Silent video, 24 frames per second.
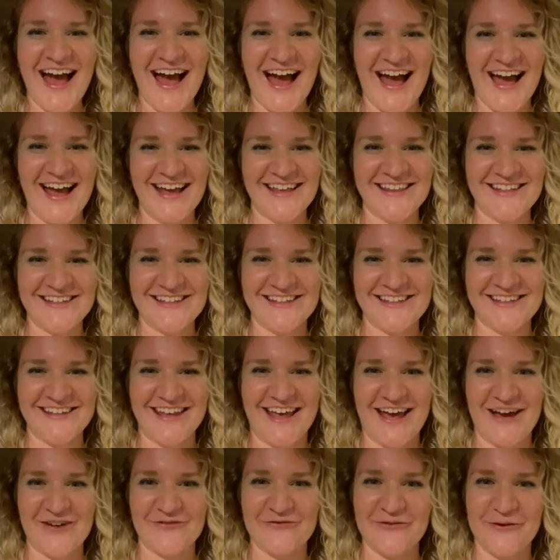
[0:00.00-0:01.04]
Hi, this is
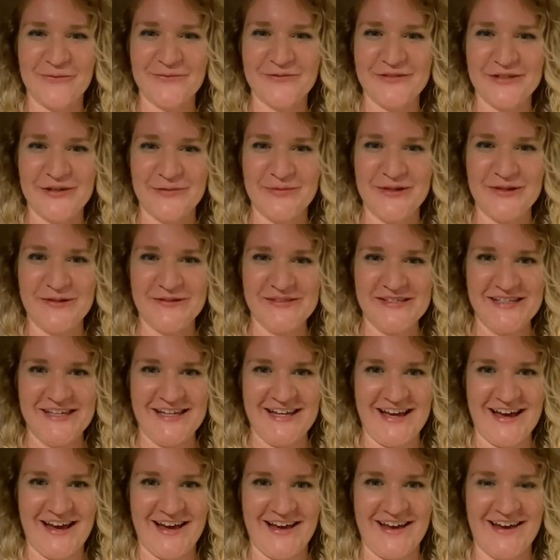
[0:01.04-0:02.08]
Kat from W
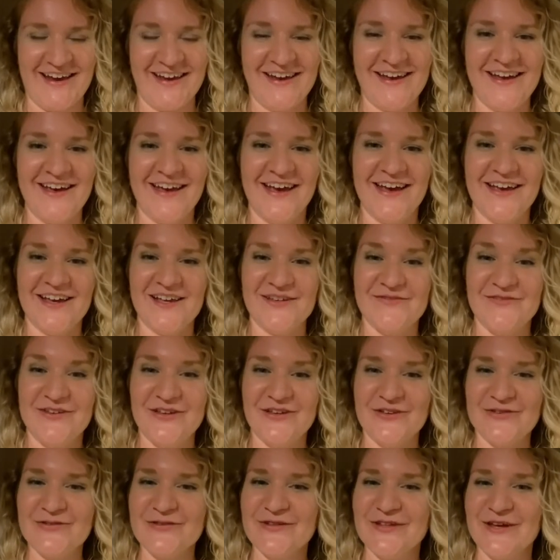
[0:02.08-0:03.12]
T I. If
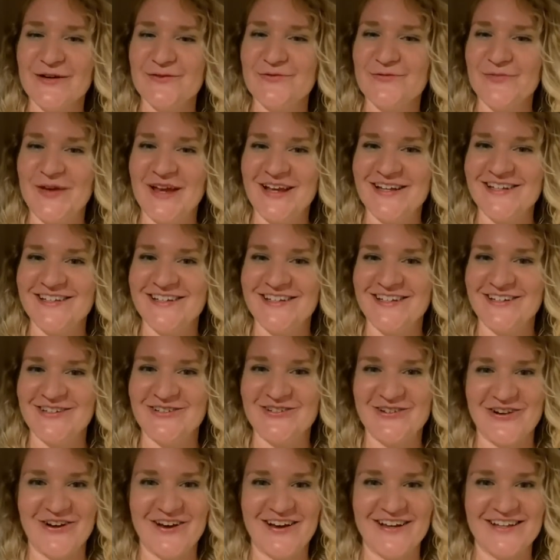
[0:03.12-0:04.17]
you love painting and
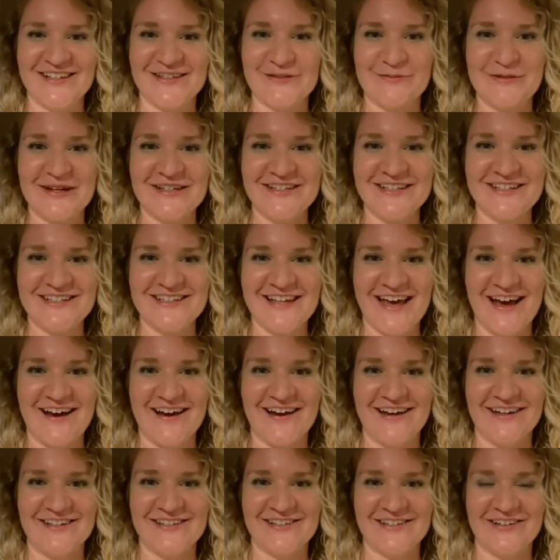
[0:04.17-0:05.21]
drawing as much as
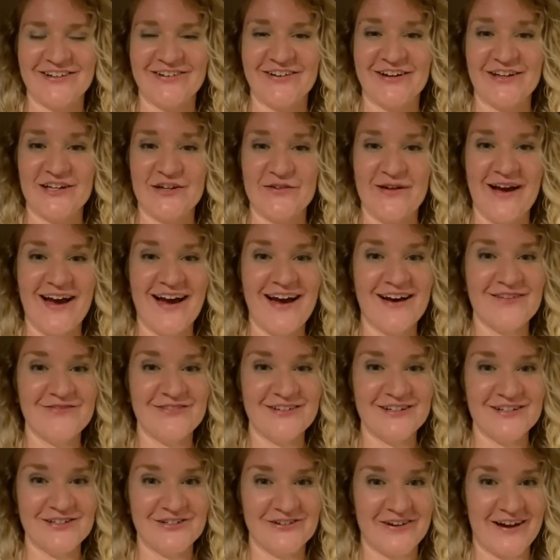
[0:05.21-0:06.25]
I do and you
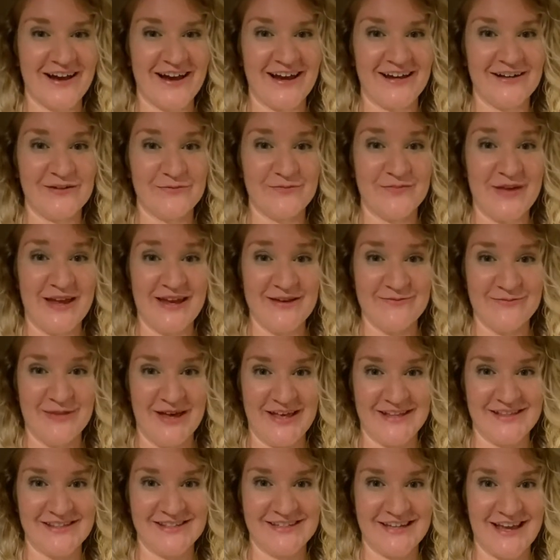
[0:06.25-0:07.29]
haven't tried paint
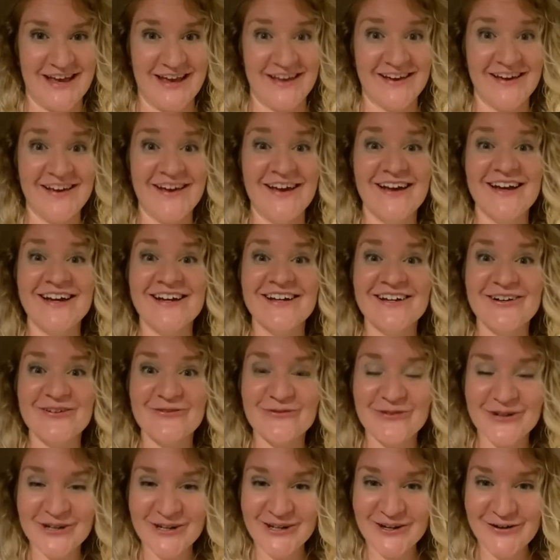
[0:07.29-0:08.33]
pens yet,
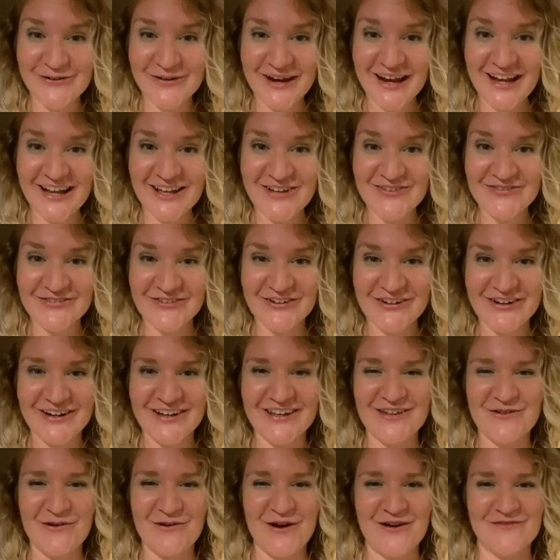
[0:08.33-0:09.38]
what are you waiting for?
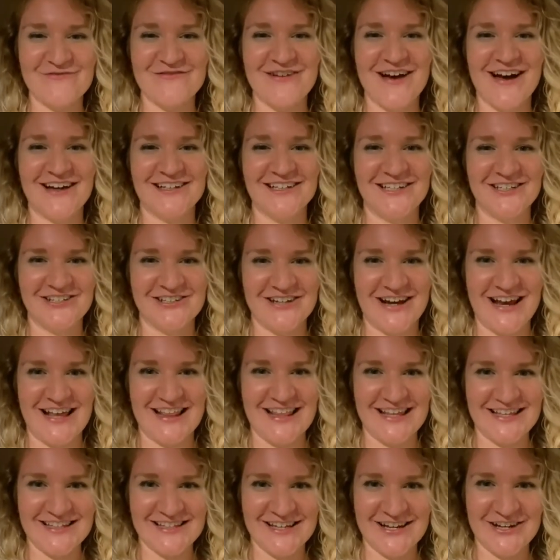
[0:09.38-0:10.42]
You have got to try
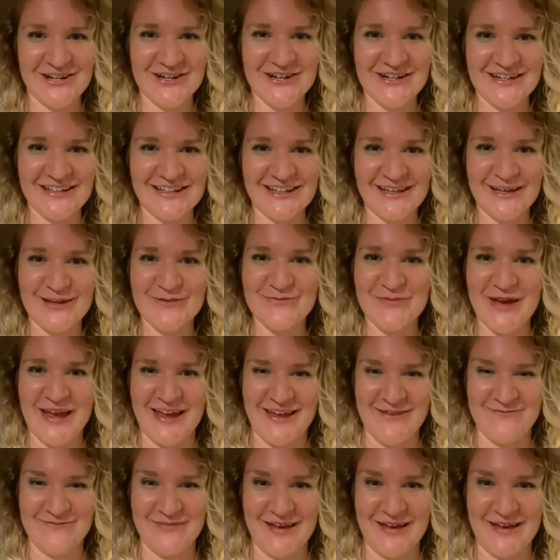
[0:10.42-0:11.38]
these acrylic paint